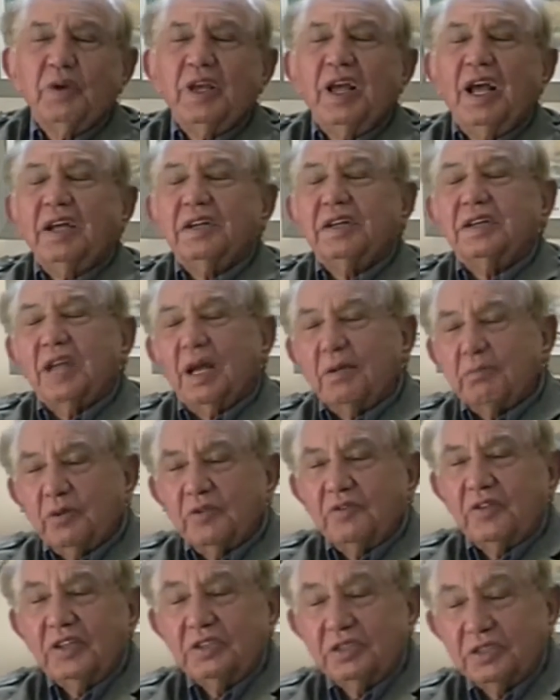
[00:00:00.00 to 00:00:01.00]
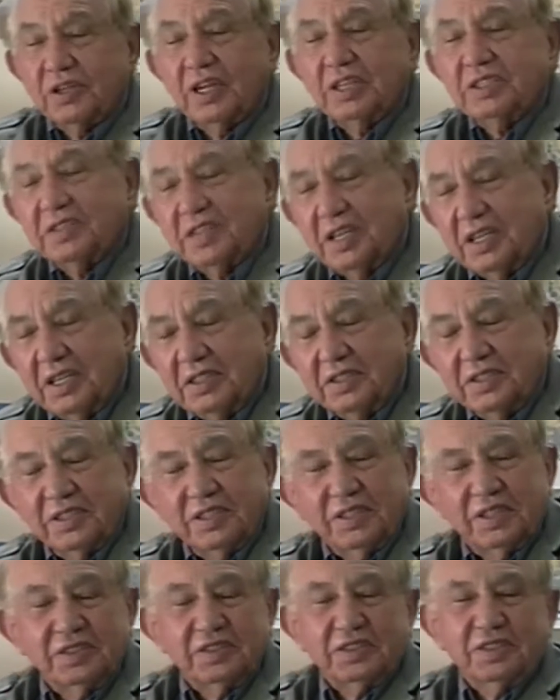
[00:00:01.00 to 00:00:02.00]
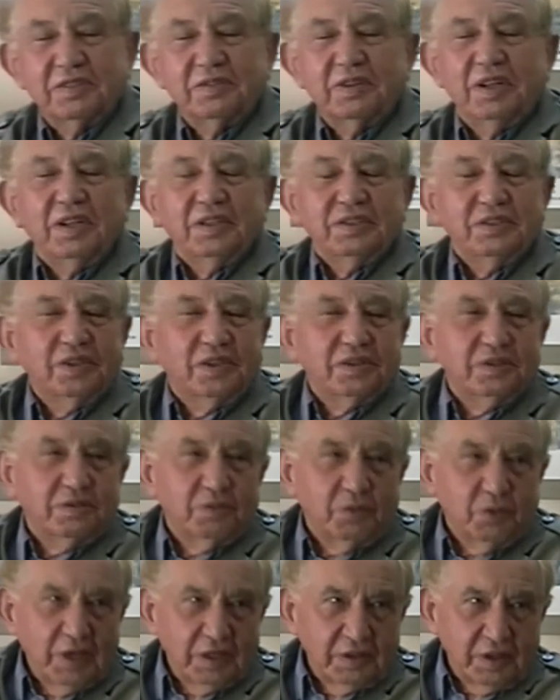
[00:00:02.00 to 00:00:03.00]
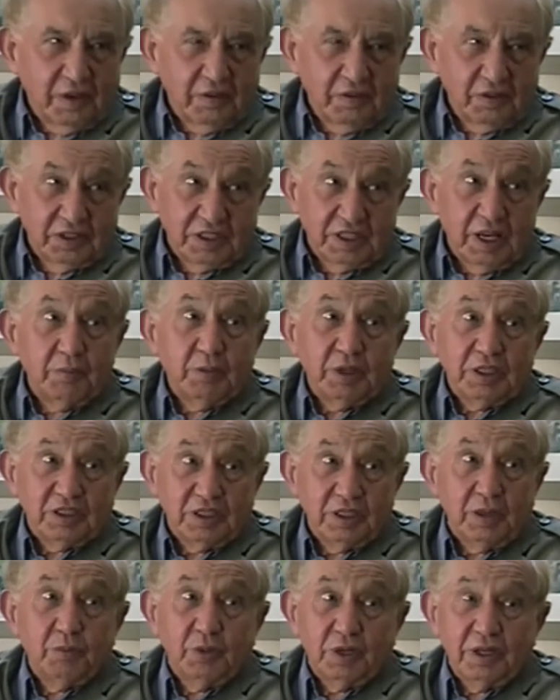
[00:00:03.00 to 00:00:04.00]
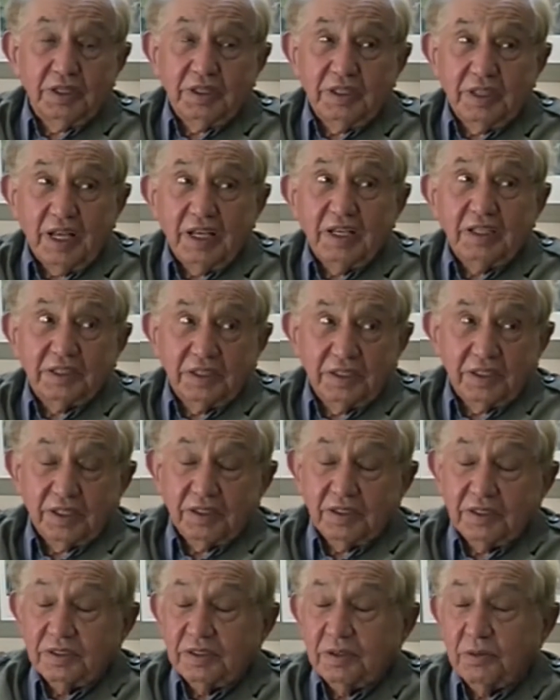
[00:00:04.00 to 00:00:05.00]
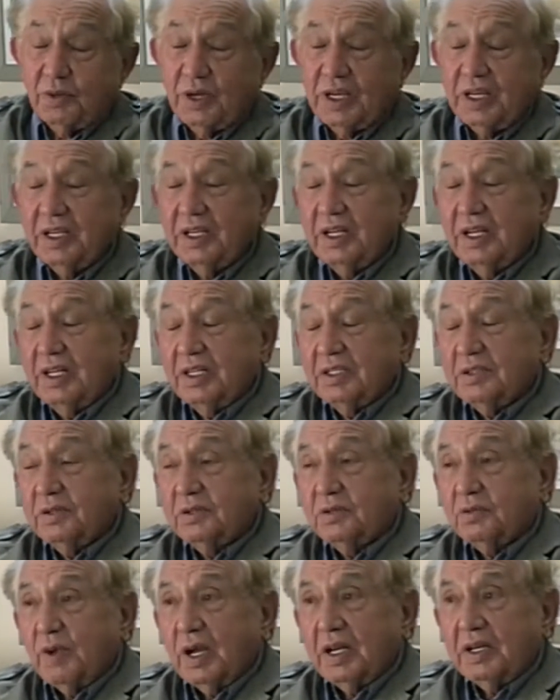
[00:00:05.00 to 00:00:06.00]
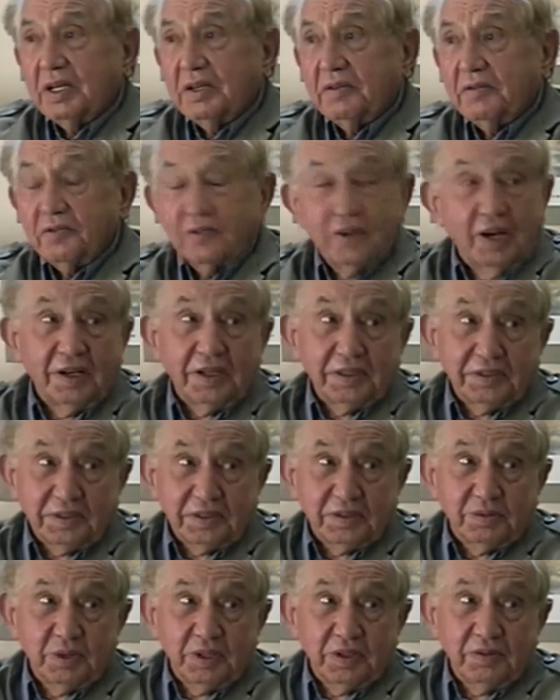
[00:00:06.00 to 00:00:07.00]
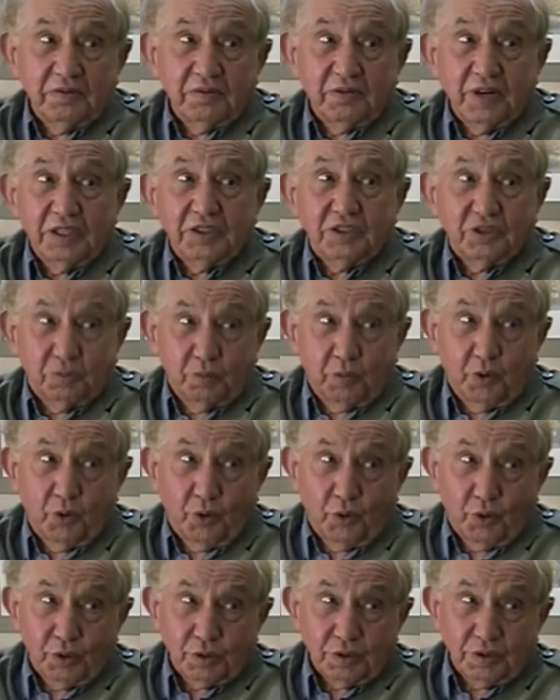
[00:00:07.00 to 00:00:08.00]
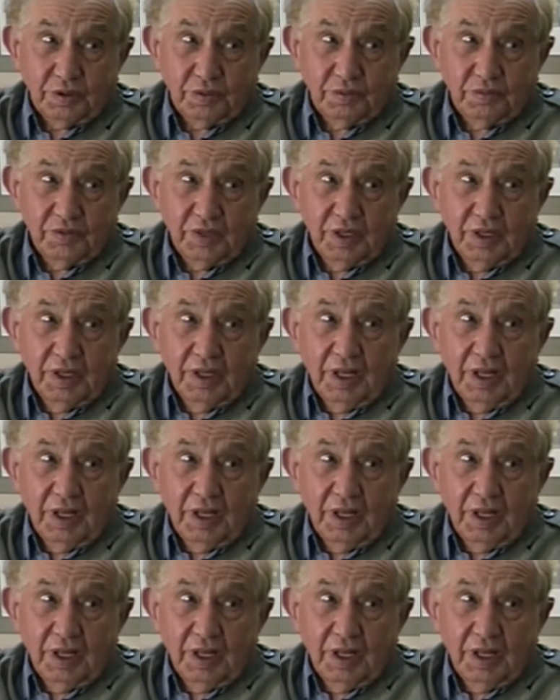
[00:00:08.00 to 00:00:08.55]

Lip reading: But we had a number of interesting incidents of a semi-similar nature in a way. There was one in France with a French port.